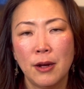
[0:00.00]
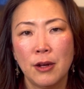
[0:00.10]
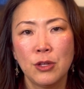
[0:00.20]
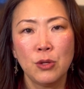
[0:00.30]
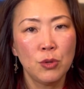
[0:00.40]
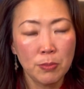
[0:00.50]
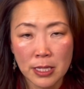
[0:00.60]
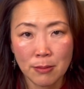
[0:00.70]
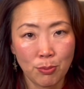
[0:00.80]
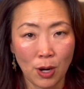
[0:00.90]
you would be
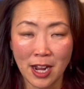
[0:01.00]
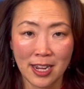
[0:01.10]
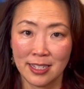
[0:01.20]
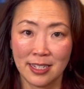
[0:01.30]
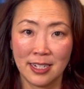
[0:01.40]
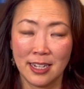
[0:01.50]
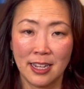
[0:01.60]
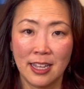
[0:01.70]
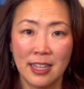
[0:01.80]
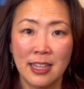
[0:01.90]
surprised
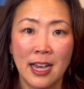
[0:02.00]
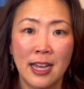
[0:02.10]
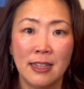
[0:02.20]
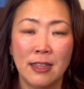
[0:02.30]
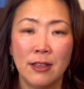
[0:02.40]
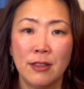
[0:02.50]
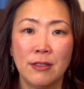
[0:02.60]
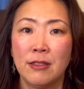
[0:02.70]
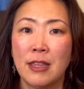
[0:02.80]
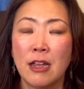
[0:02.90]
that
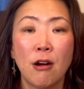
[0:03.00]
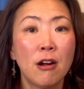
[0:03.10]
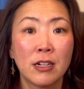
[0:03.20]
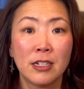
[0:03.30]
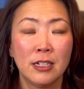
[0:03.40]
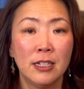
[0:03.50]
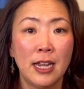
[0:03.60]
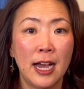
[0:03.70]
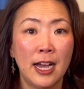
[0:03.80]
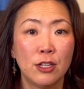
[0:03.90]
they are good
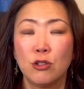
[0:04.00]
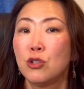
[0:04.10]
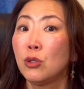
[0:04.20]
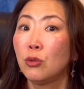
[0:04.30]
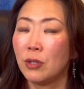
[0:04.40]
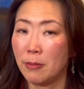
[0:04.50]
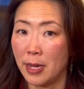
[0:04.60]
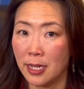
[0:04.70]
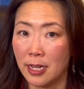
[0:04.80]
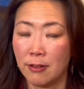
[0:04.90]
at jewelry
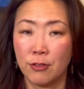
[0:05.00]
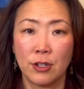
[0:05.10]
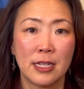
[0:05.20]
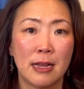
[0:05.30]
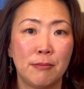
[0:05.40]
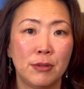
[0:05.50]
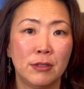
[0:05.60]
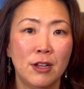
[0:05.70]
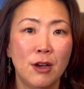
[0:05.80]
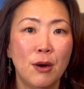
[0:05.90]
making, for example,
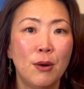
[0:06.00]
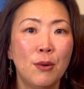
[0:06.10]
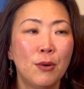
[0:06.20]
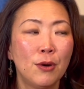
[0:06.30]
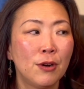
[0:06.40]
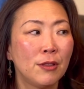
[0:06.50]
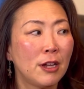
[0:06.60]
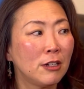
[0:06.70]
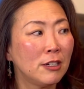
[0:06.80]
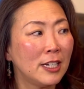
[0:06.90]
or they're
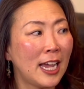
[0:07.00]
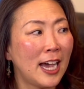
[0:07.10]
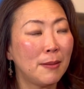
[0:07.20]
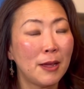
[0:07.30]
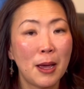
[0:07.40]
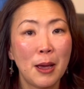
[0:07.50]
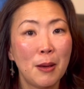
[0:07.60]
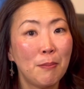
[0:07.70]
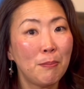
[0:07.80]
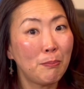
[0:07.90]
good at
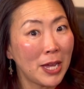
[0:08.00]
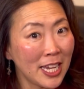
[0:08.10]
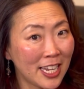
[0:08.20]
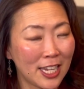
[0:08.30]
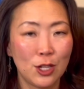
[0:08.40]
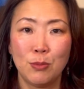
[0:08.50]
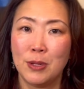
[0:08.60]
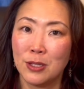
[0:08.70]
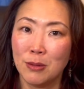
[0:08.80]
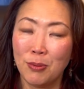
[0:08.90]
baking. You'd be
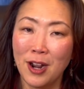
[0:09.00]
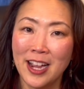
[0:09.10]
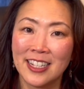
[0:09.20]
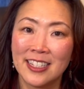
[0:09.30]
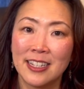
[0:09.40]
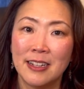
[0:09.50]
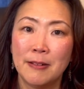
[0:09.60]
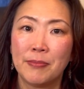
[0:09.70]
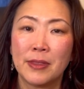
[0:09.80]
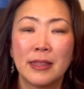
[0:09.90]
surprised.
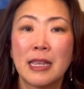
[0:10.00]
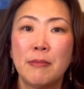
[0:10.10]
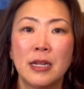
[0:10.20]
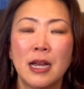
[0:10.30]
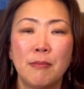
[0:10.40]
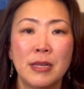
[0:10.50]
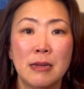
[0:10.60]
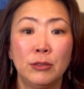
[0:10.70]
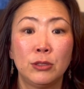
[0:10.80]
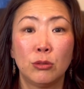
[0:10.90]
They may not be
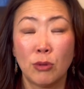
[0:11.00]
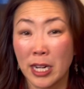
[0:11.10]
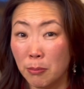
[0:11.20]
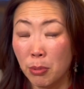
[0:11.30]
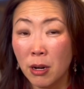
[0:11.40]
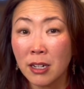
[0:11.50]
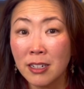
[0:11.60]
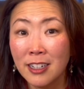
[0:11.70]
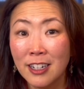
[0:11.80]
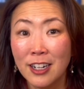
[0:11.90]
able to write a book
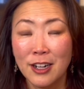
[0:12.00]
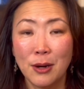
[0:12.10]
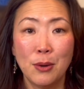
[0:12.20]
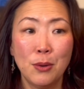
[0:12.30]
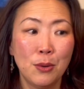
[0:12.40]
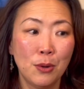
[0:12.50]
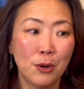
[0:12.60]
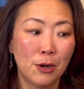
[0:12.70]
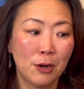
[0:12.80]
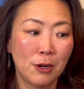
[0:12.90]

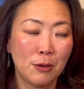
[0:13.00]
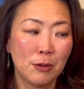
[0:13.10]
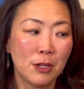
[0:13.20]
or